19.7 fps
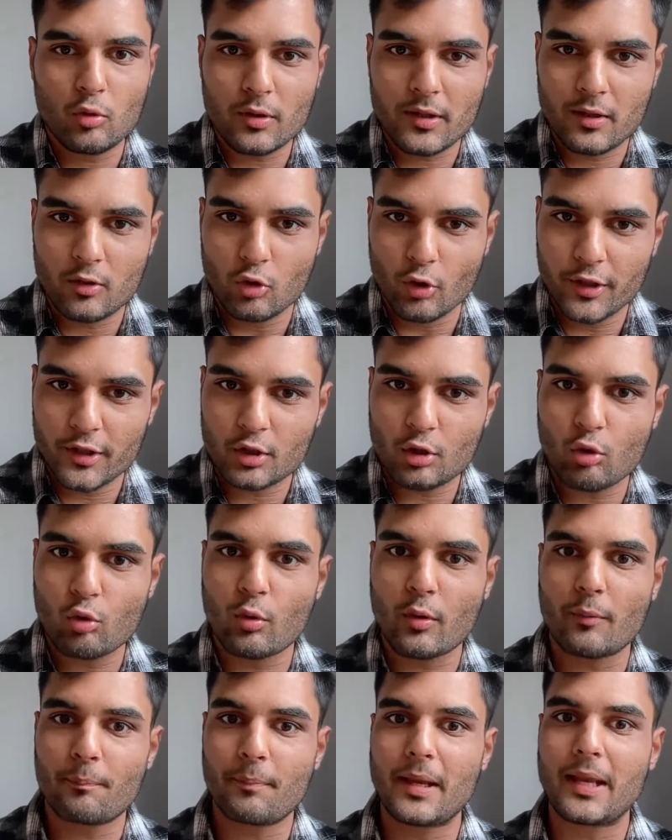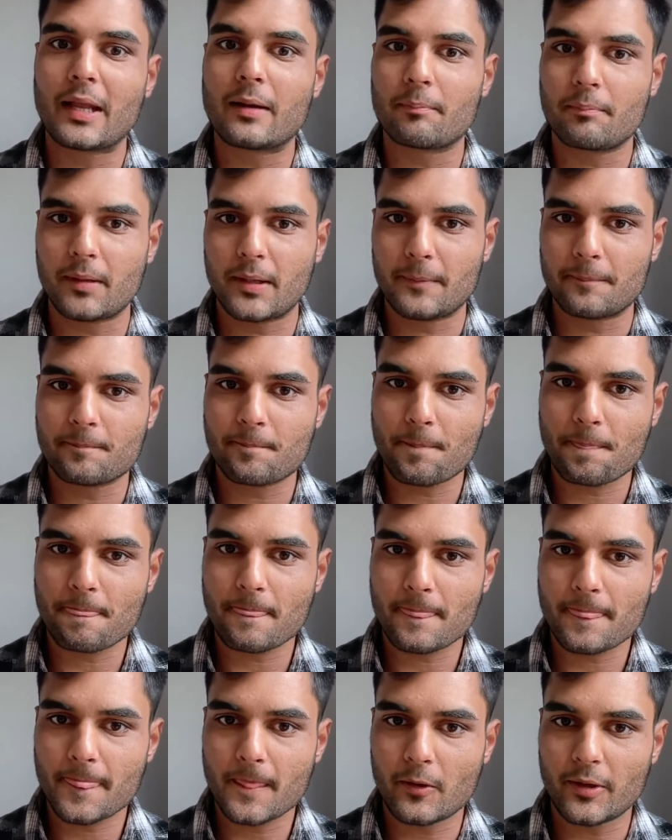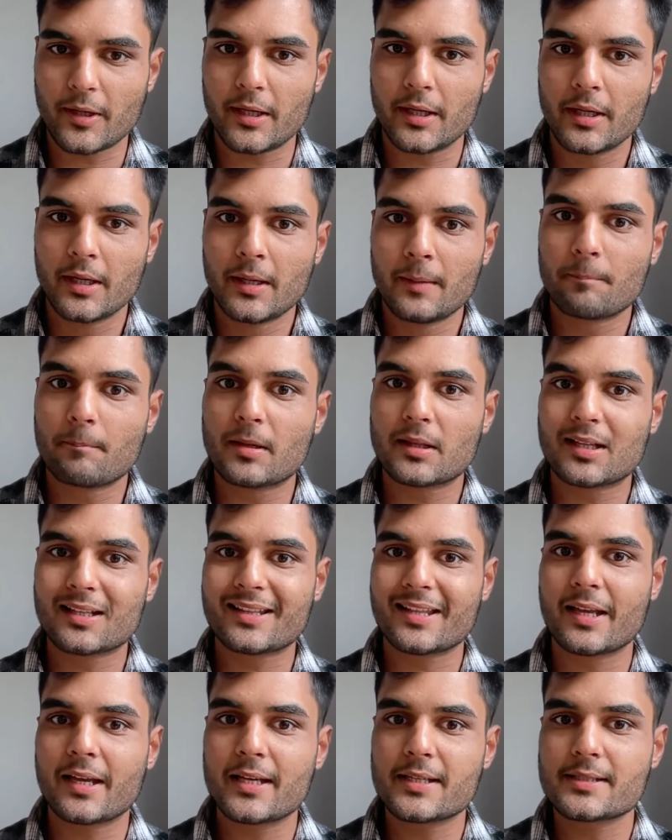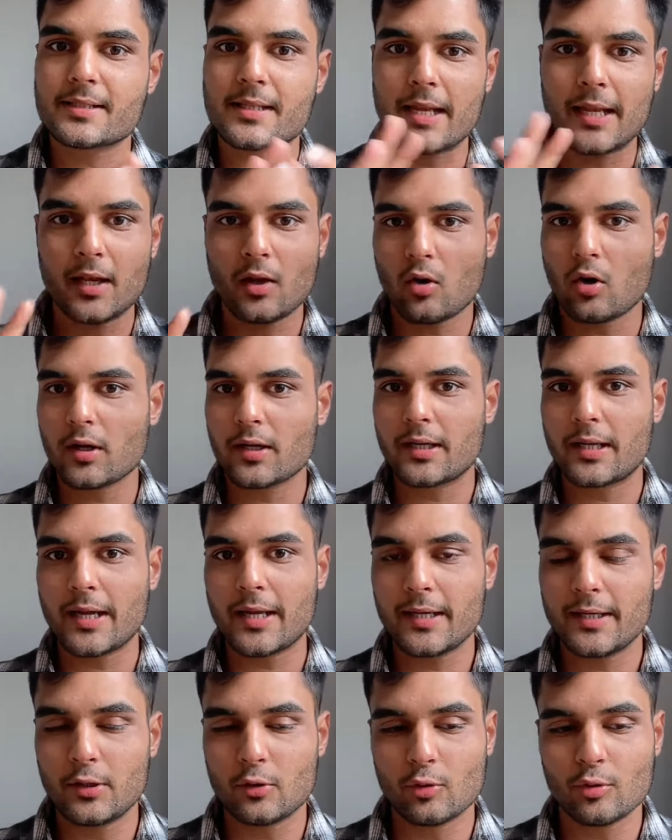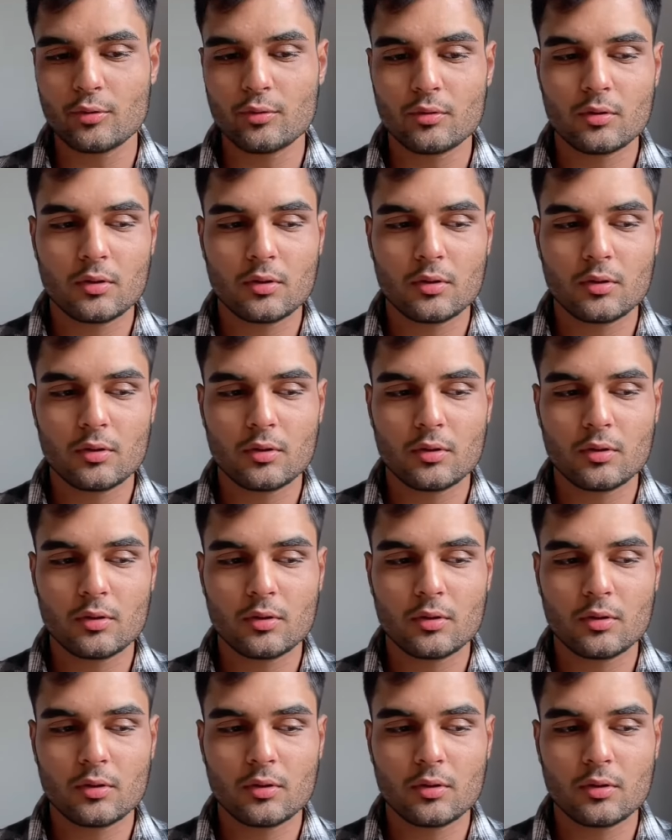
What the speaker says: going through PNP. Okay, but the thing is, in Ontario,